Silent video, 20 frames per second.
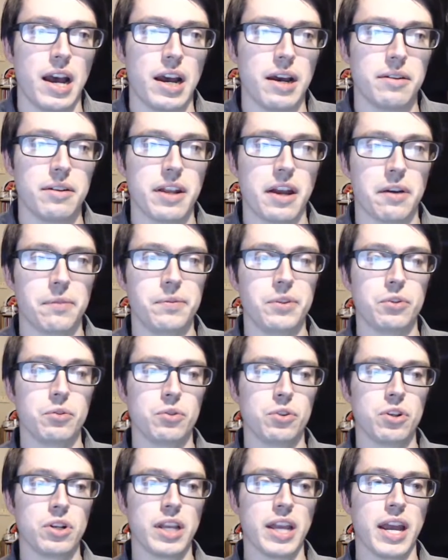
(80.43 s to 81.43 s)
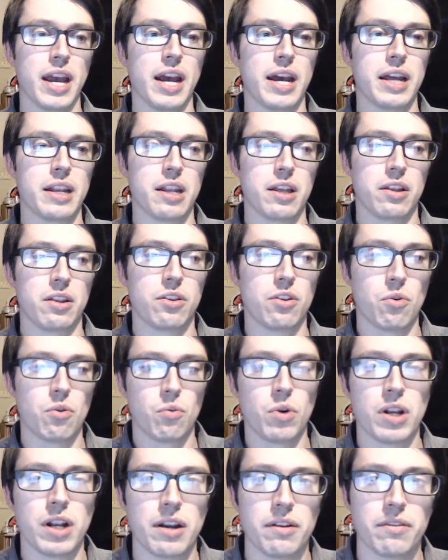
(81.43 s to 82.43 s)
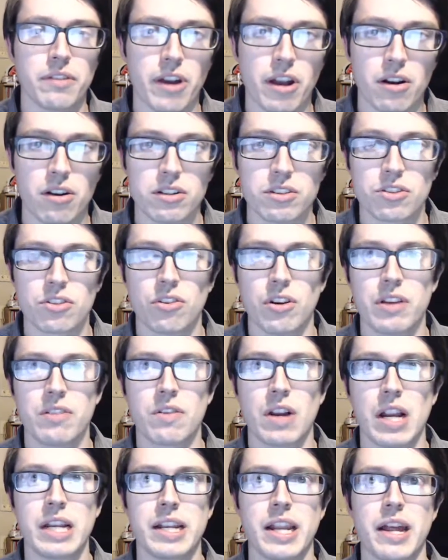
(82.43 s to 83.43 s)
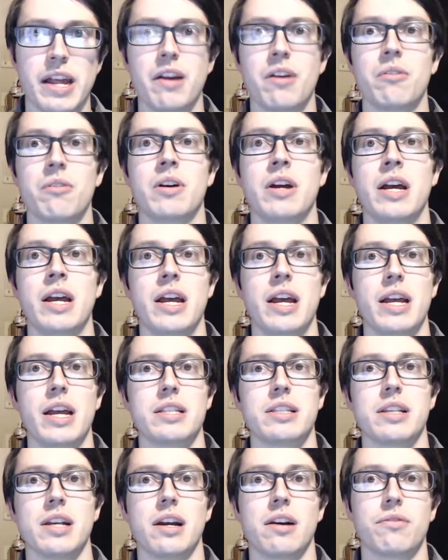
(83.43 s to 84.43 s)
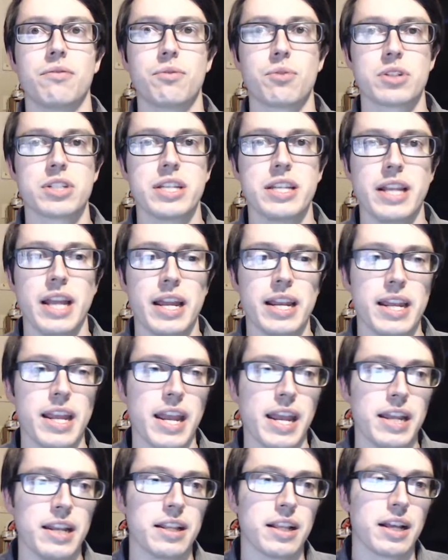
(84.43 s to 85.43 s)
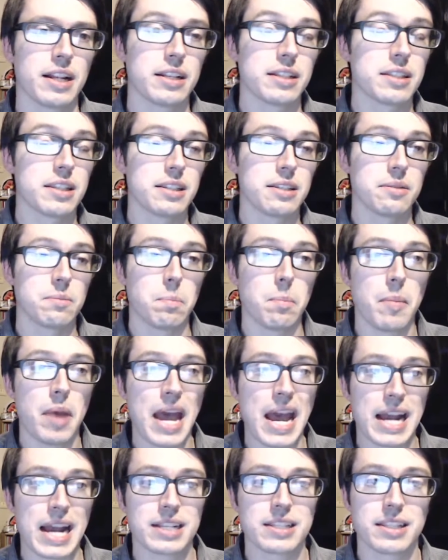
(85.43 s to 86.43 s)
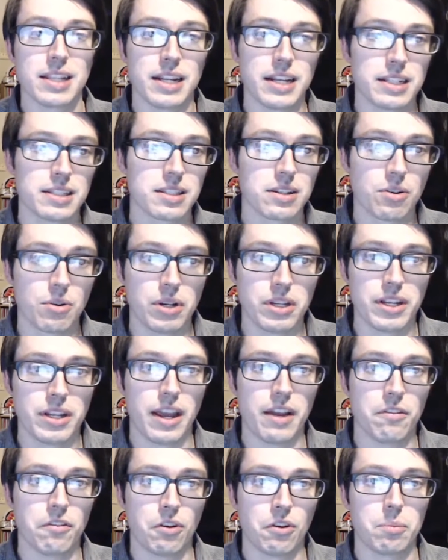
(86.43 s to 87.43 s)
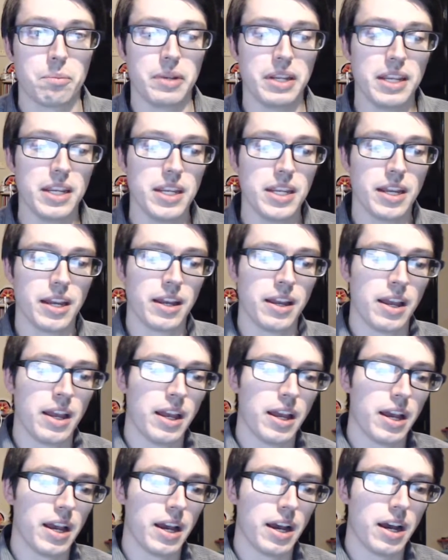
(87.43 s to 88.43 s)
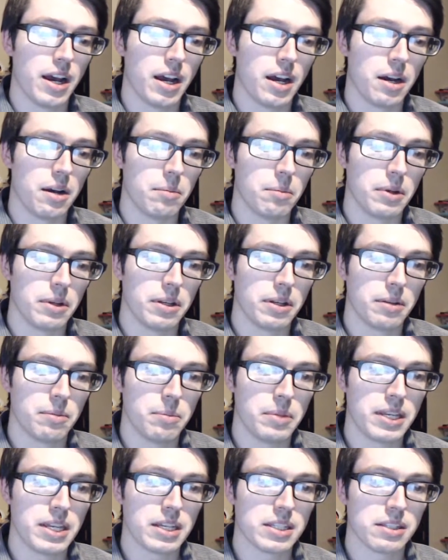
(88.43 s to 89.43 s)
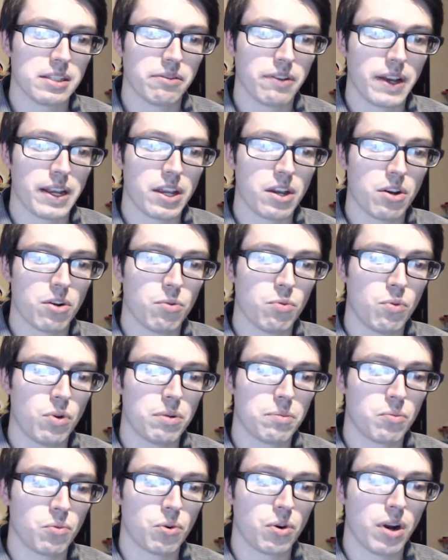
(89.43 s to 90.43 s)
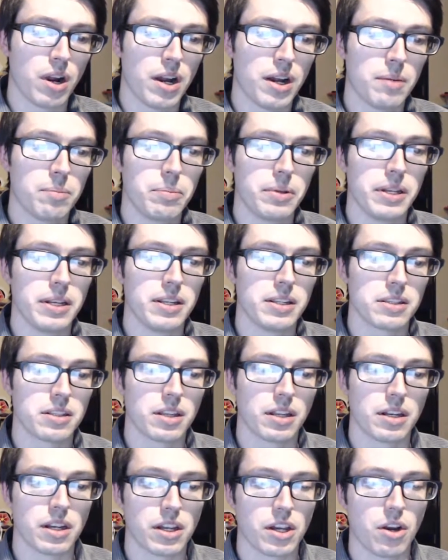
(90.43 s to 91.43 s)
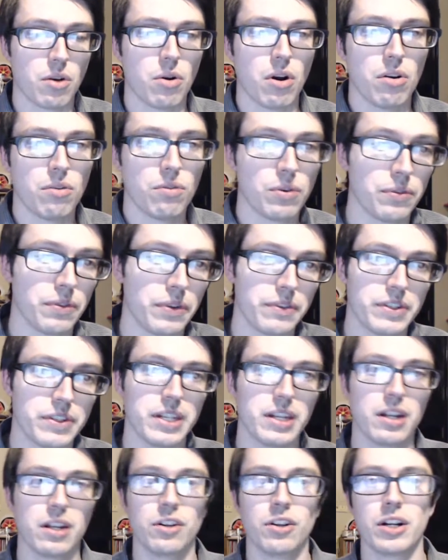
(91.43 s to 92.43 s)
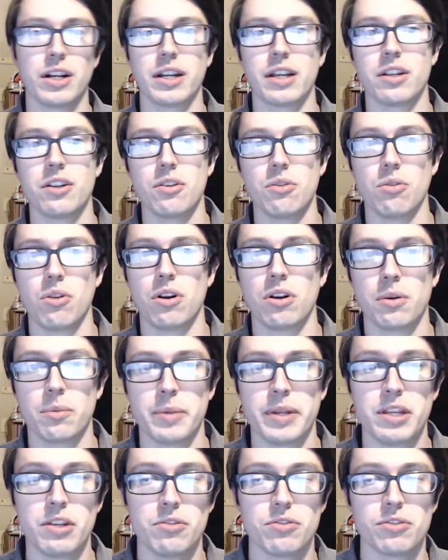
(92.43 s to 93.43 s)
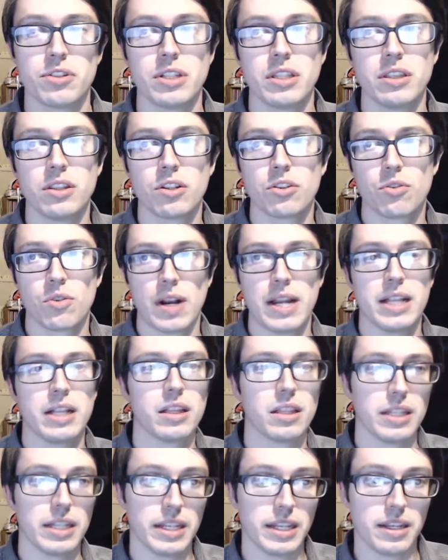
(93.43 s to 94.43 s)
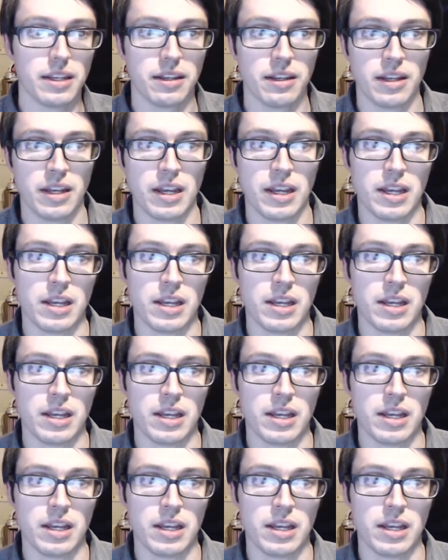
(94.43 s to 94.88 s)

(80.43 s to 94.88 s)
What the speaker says: Now, if you look at the one I've got on screen right now, it's 1488. That is his max that it's going to ever be. Because if I go one more up, it is going to go over 1500 and can no longer be used in the Great League.